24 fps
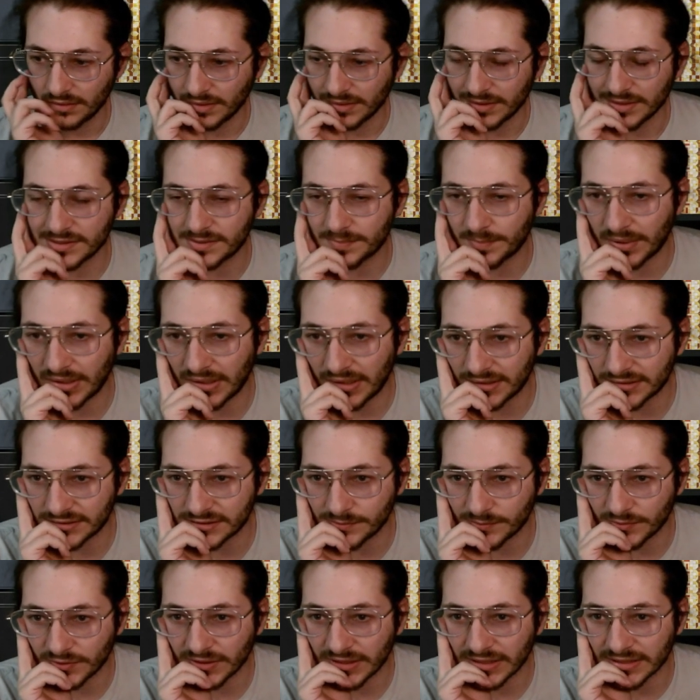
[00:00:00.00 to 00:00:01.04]
It's
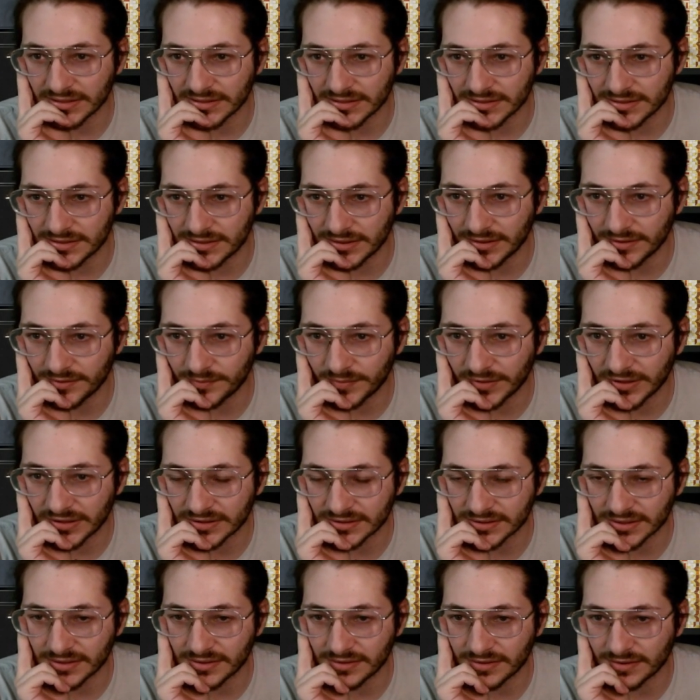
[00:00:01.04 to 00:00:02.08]
possible I did
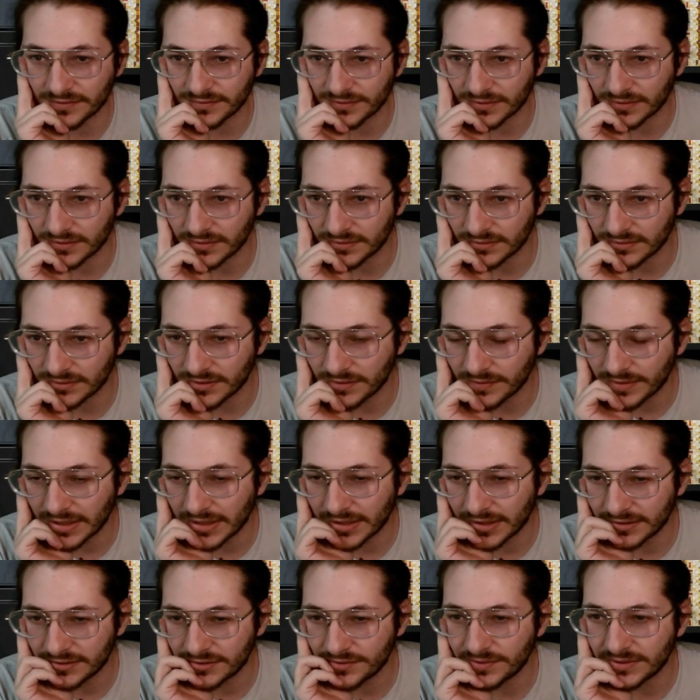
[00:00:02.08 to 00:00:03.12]
because I never... No, I
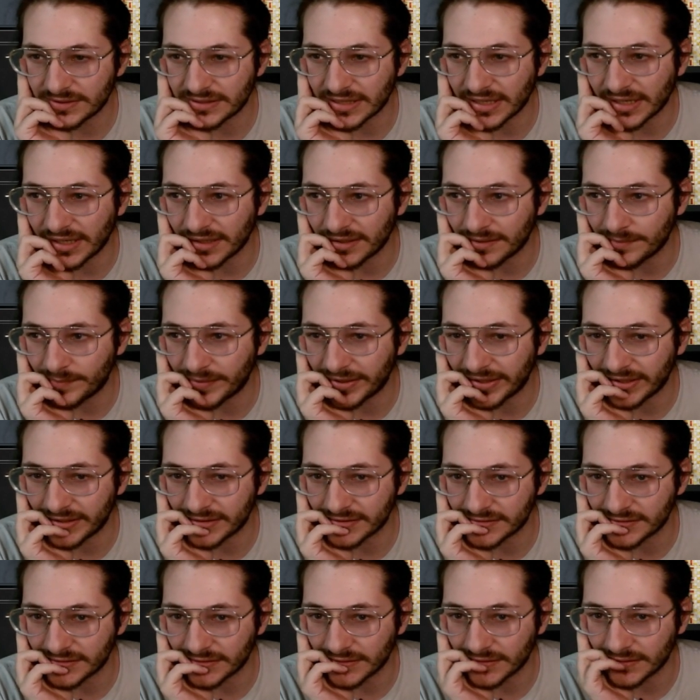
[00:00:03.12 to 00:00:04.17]
got to attack
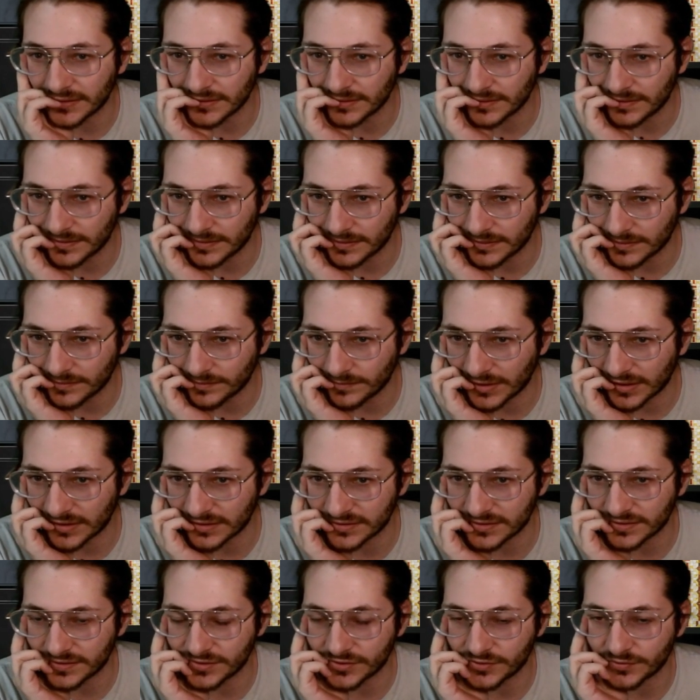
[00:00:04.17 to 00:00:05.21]
past the
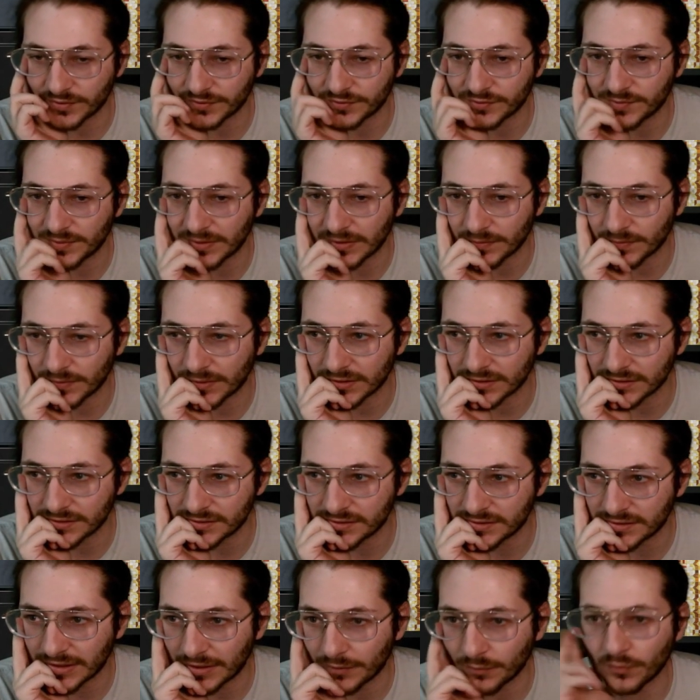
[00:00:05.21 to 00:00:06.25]
Monastery Swift Spear once.
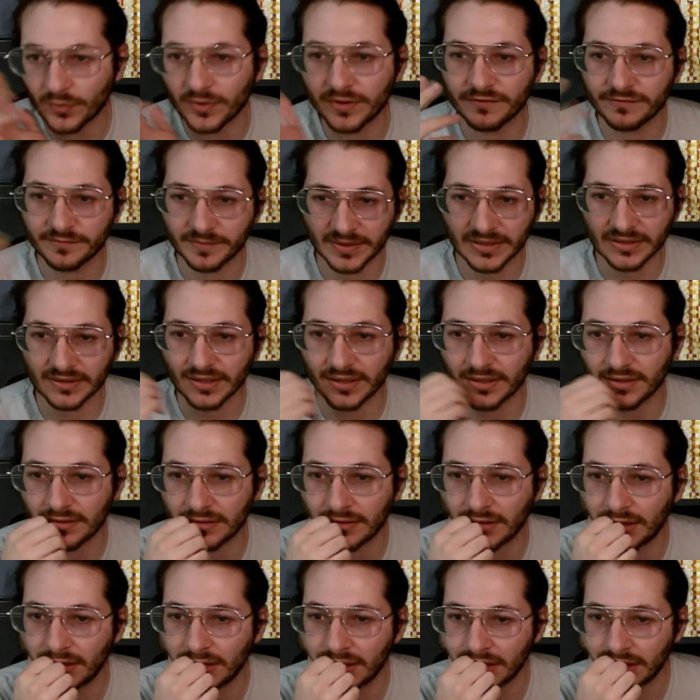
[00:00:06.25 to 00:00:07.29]
That would have been there.
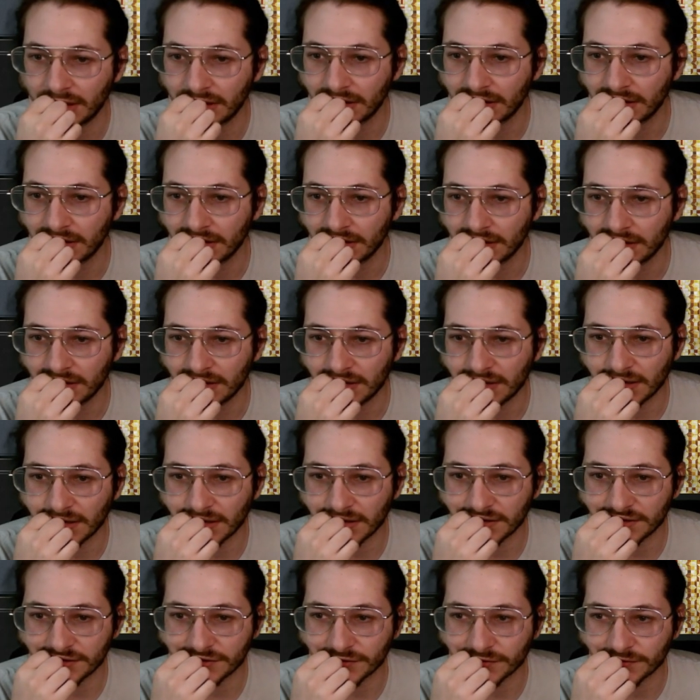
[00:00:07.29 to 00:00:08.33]

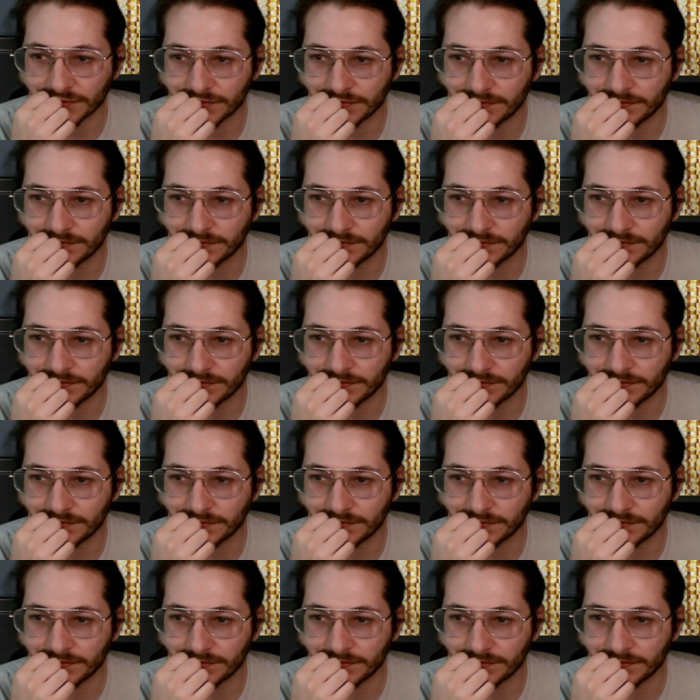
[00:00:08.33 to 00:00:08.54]
So...